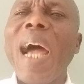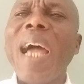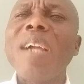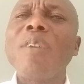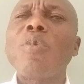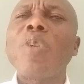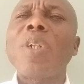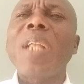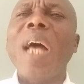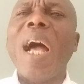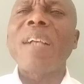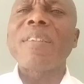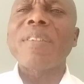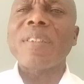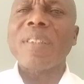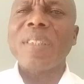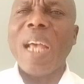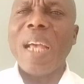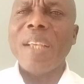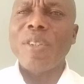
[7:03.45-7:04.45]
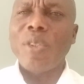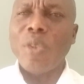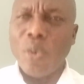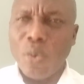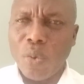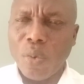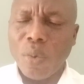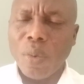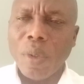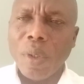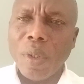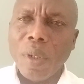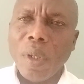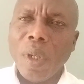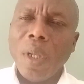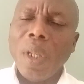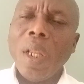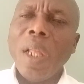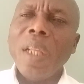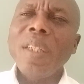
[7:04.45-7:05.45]
I will answer you.
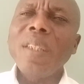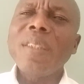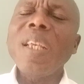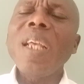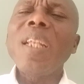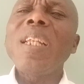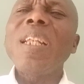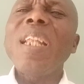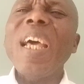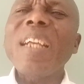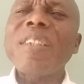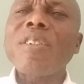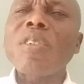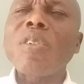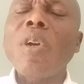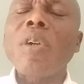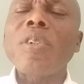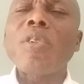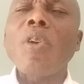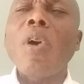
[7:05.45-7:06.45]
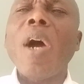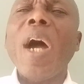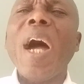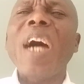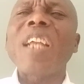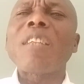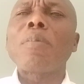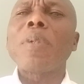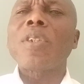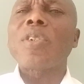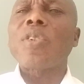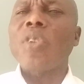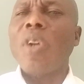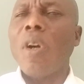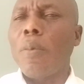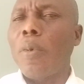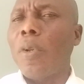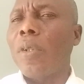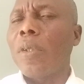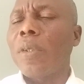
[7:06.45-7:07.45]
He said, let not your heart be
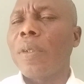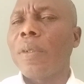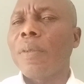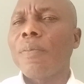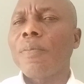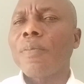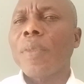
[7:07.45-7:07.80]
troubled.